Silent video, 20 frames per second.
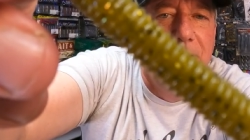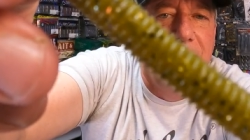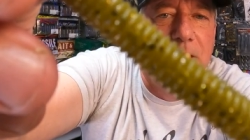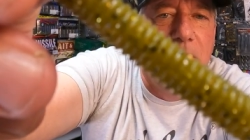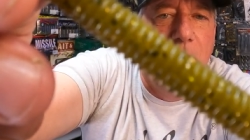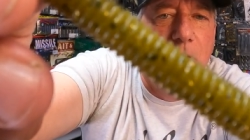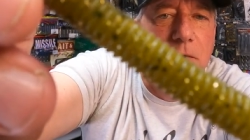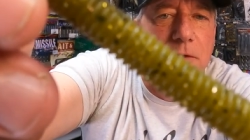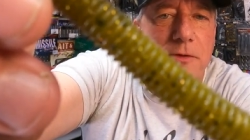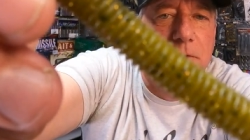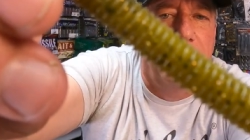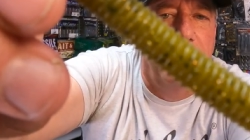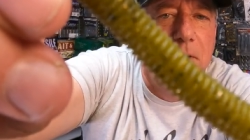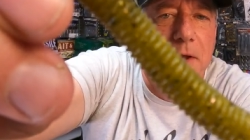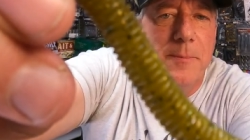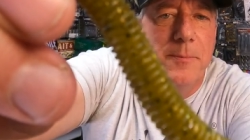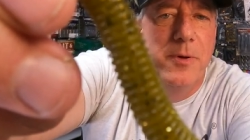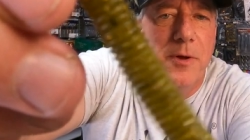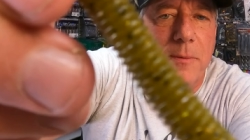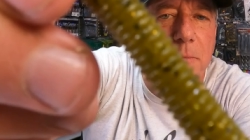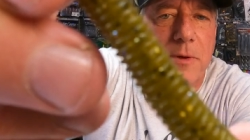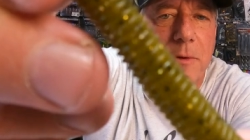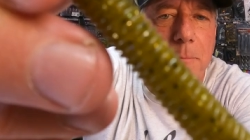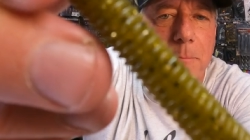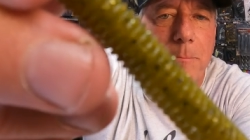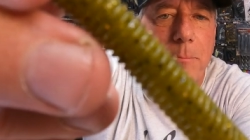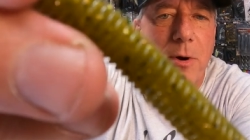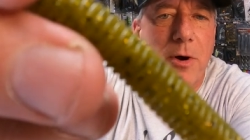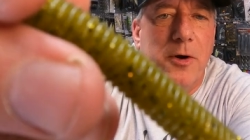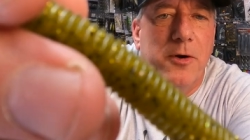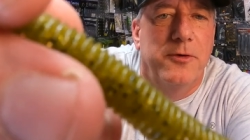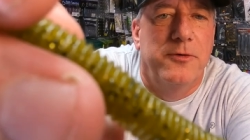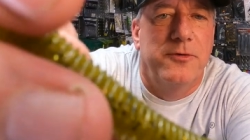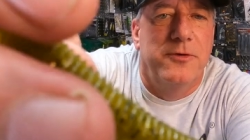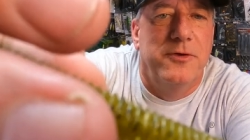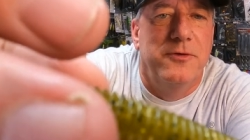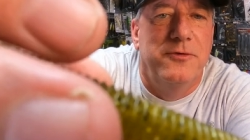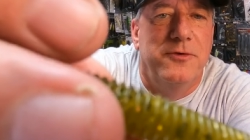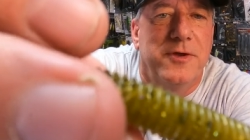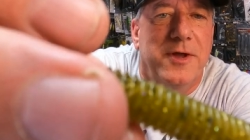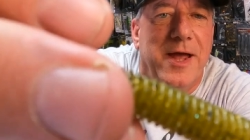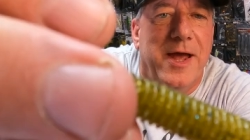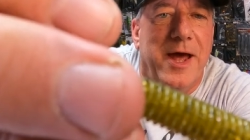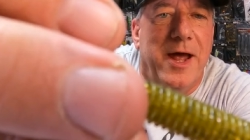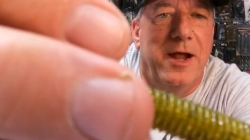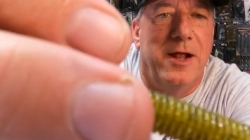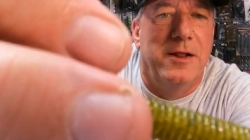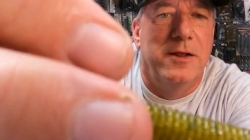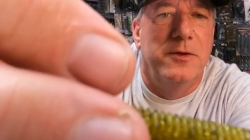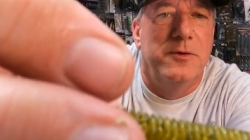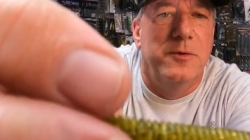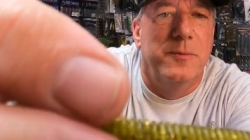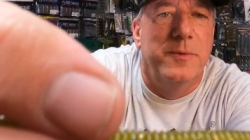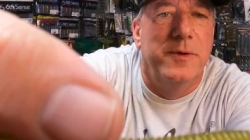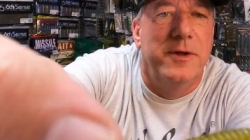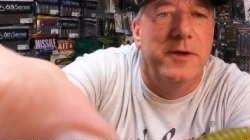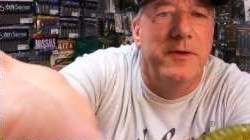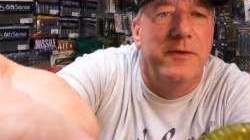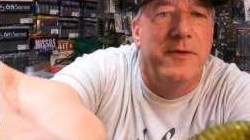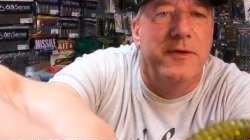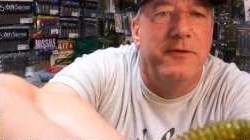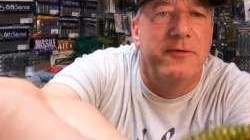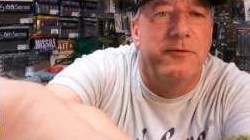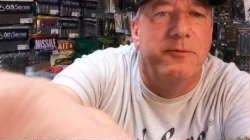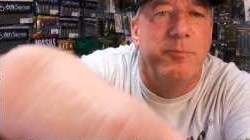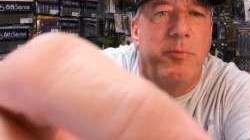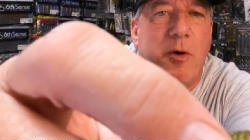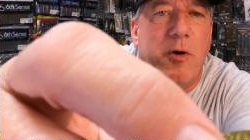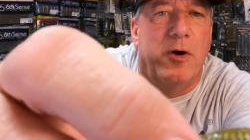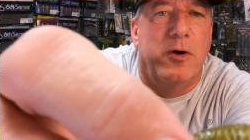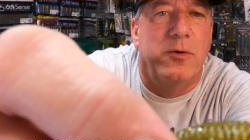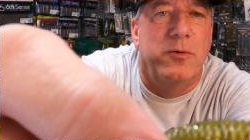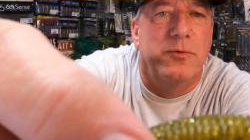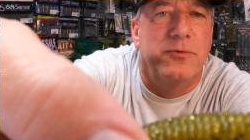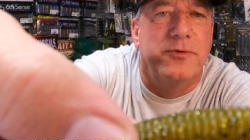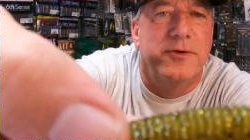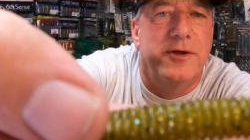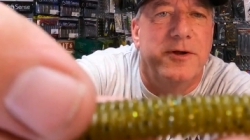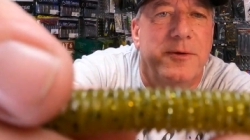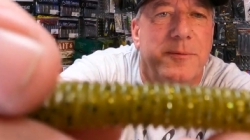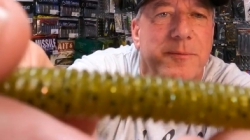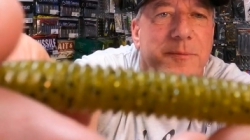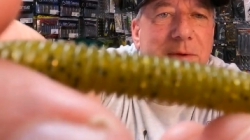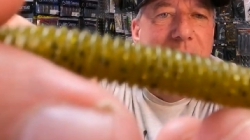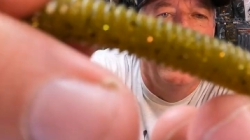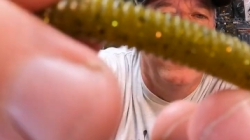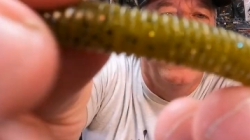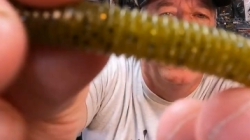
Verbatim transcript: They call it the Green Pumpkin Burst because you got a little bit of these sparkles in them.